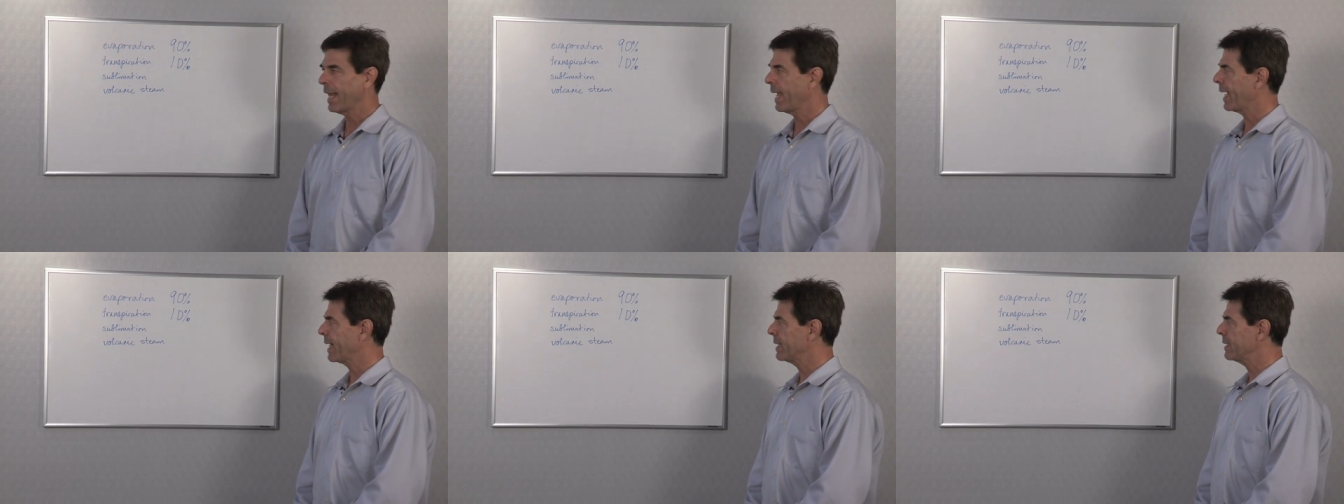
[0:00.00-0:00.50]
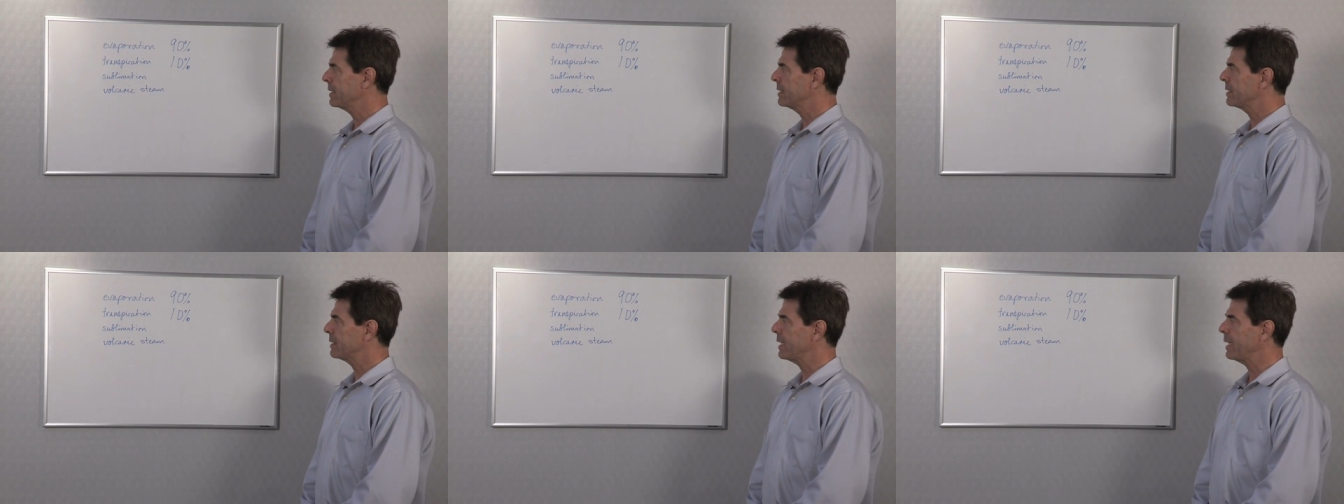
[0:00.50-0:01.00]
And
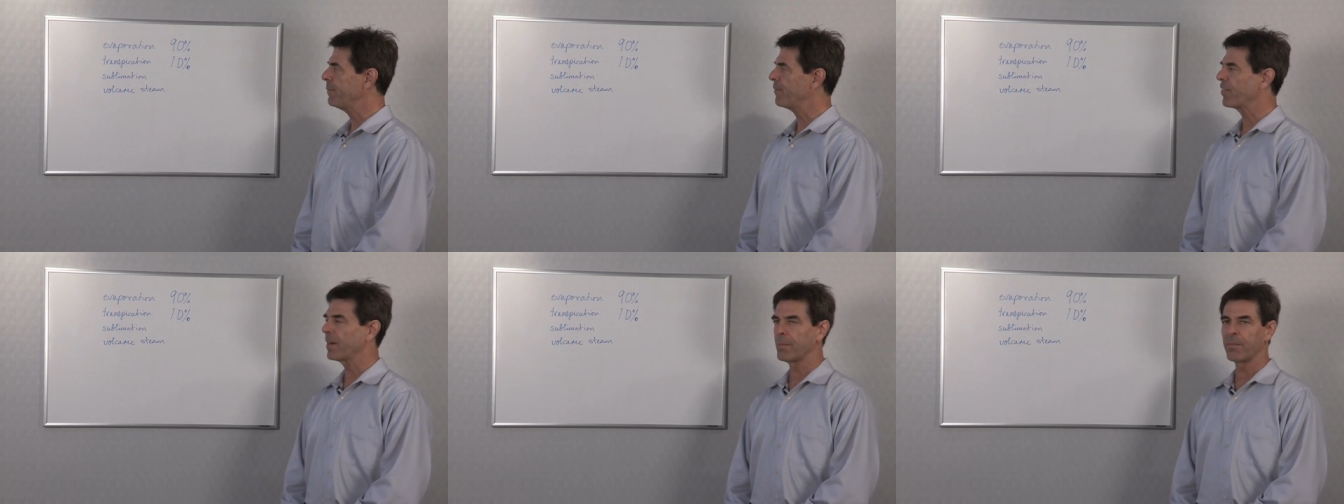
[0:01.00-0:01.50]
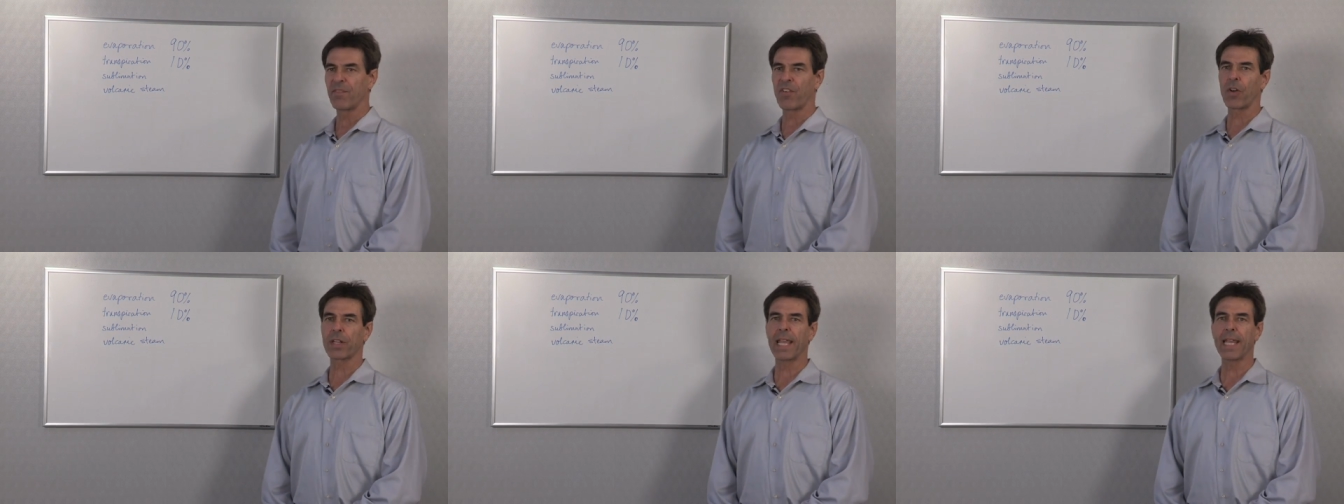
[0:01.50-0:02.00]
steam from
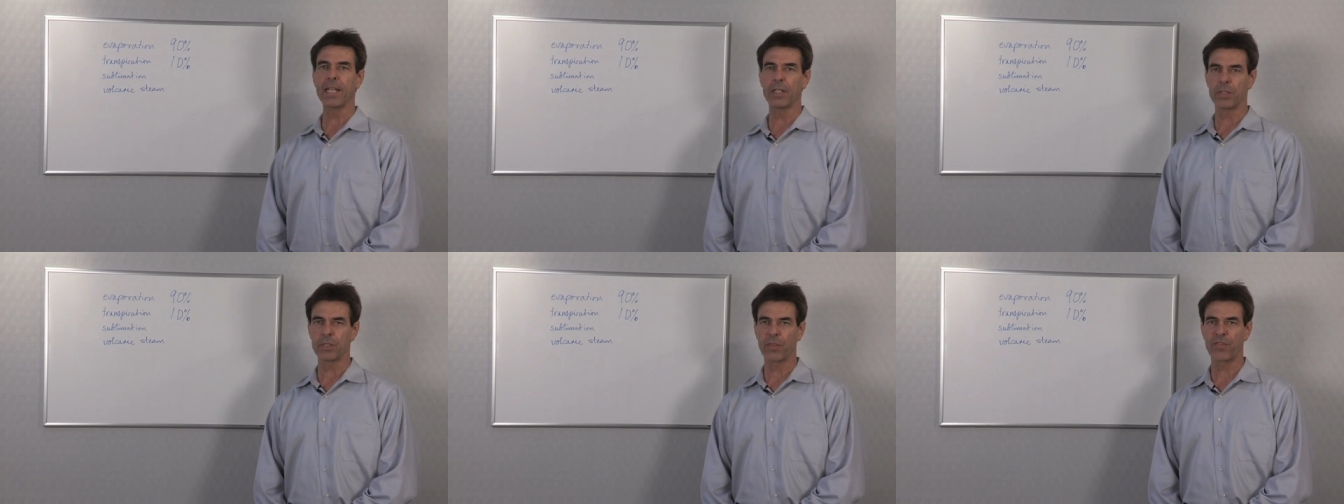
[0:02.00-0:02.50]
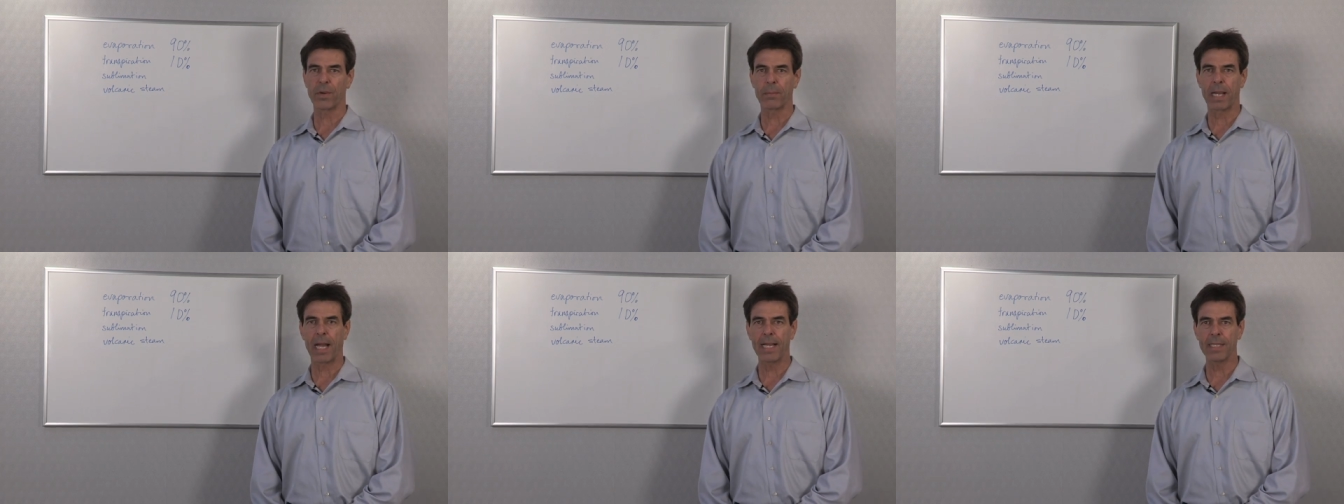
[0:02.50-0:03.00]
volcanoes or from
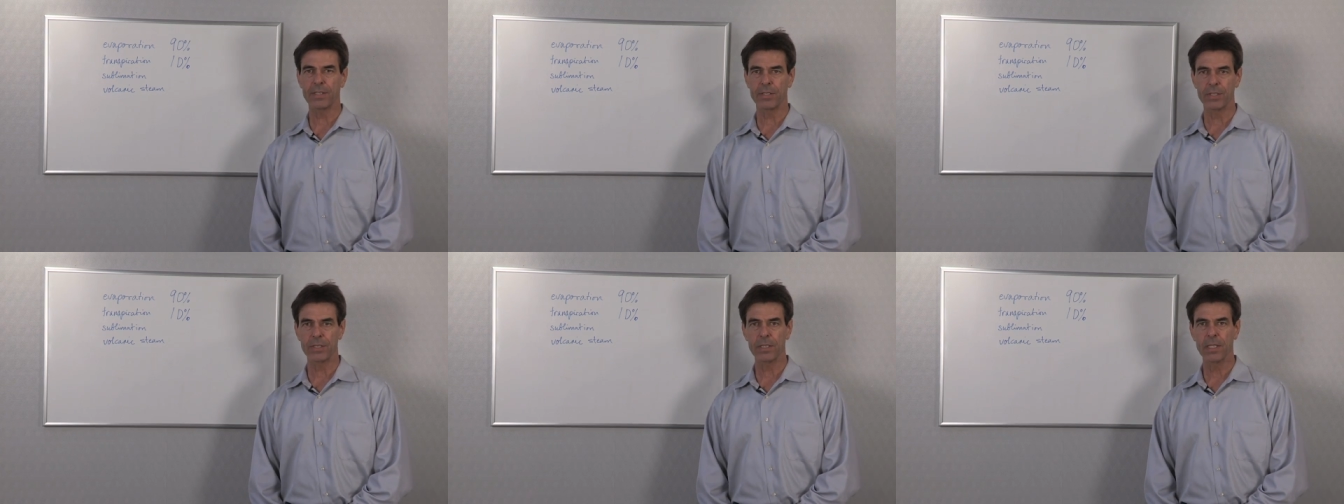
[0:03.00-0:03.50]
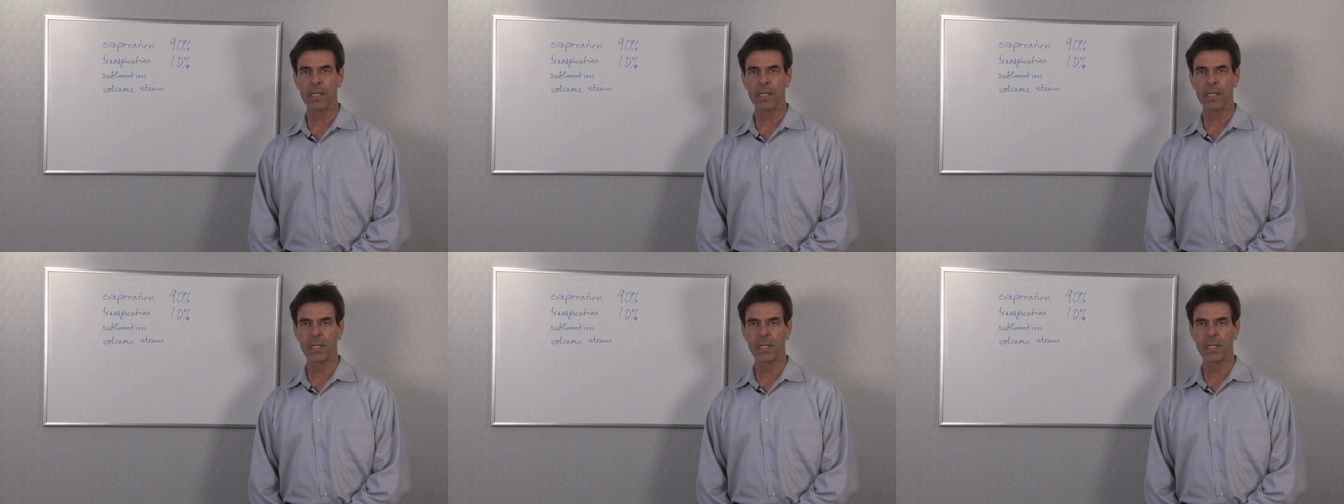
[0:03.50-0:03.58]
geysers.